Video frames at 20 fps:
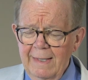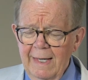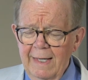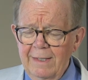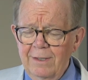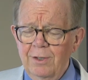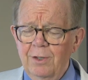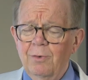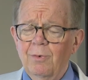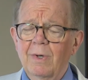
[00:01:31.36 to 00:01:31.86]

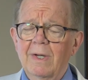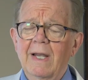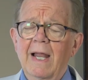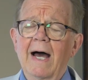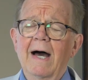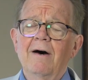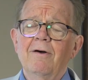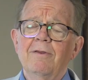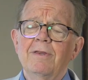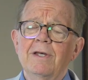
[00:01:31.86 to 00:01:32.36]
And you
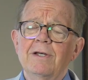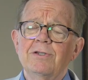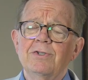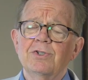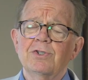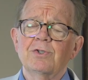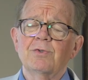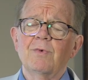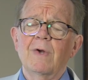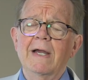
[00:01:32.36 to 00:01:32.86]
allow this
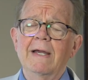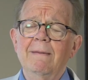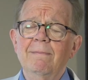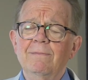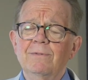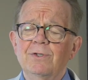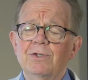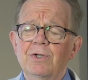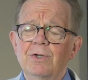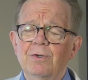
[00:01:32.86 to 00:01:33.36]

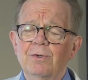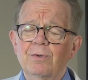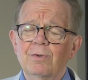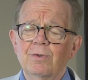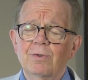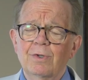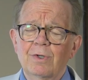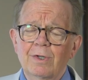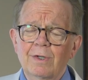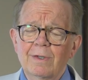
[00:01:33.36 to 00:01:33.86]
stream
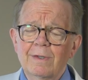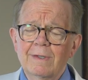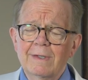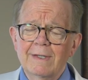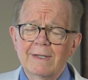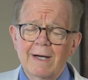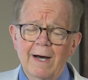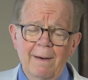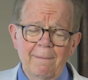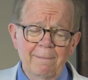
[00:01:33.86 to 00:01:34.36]
to
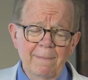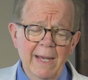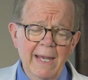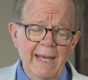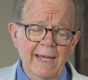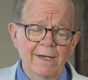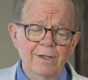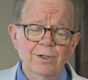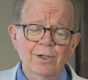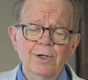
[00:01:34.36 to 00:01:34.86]
come
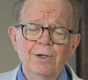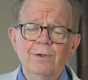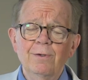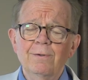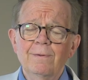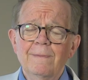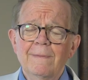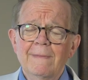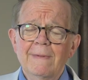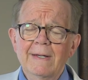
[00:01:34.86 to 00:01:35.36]
in
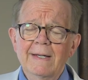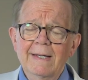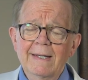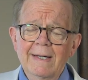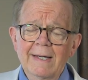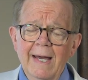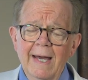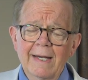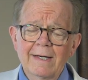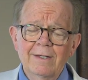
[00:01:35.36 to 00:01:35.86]
you
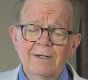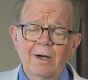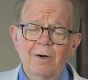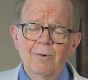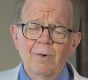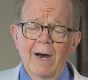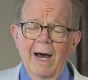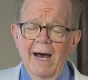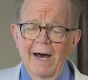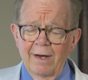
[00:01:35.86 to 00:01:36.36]
and
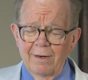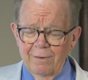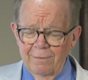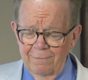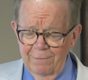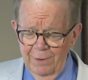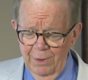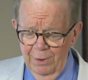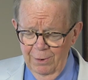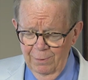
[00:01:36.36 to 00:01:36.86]
go out
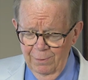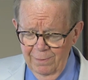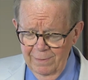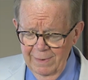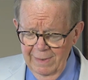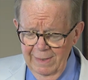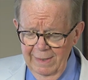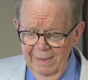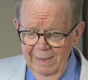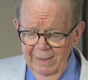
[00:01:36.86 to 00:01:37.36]
of you,
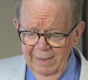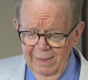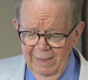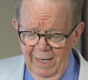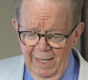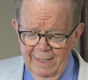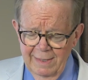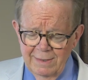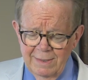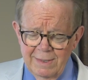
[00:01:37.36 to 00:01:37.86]

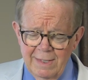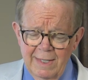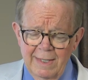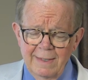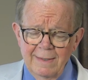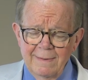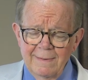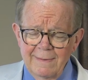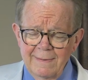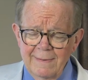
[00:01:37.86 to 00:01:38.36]

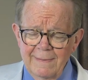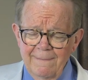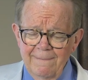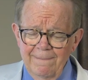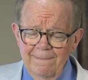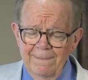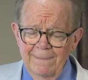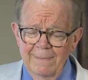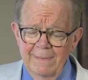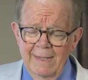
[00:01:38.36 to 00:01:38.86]
cleansing
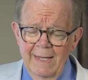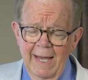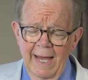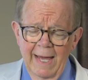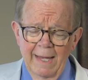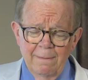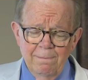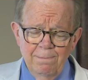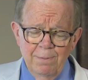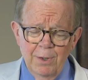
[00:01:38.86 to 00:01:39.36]

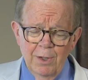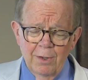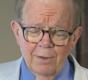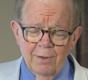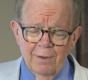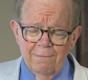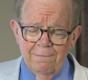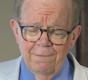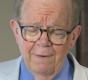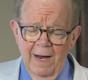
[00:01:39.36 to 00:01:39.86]
and
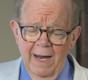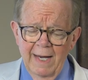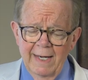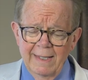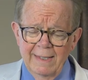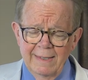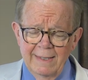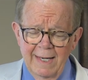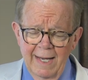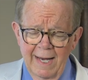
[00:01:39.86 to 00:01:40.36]

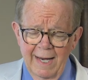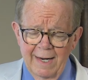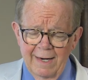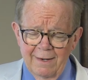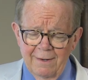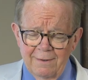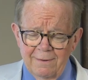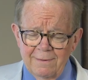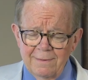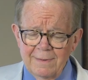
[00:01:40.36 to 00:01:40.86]
purifying
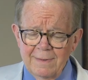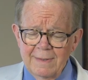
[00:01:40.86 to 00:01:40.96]
now.